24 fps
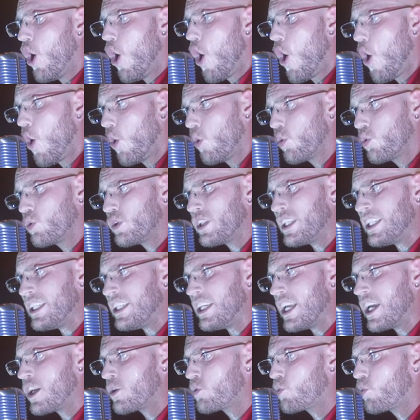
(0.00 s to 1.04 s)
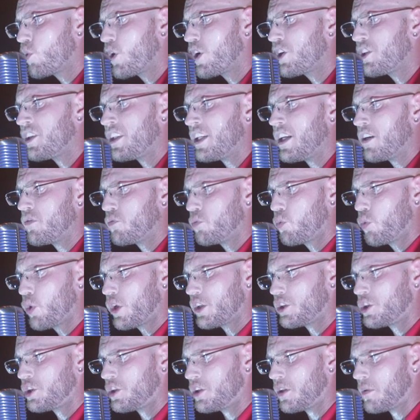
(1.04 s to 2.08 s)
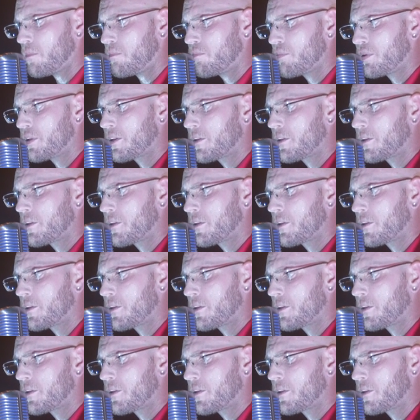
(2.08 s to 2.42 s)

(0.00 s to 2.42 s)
holy and worthy of worship.